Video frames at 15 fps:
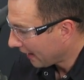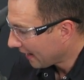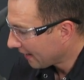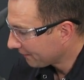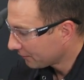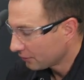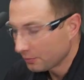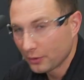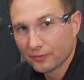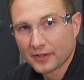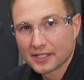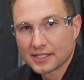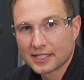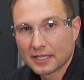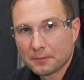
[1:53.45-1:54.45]
have to remove
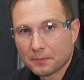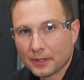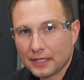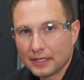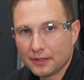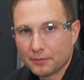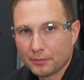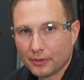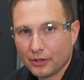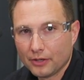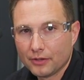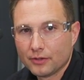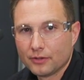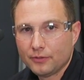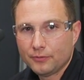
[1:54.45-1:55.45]
the skid plate,
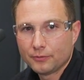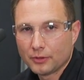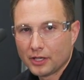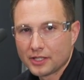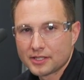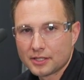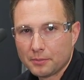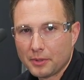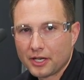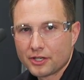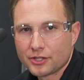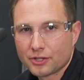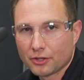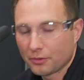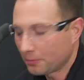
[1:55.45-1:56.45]
but for us to
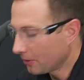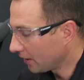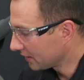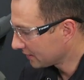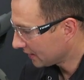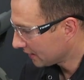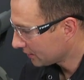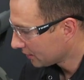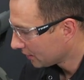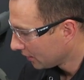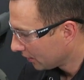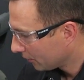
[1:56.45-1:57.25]
better show the process,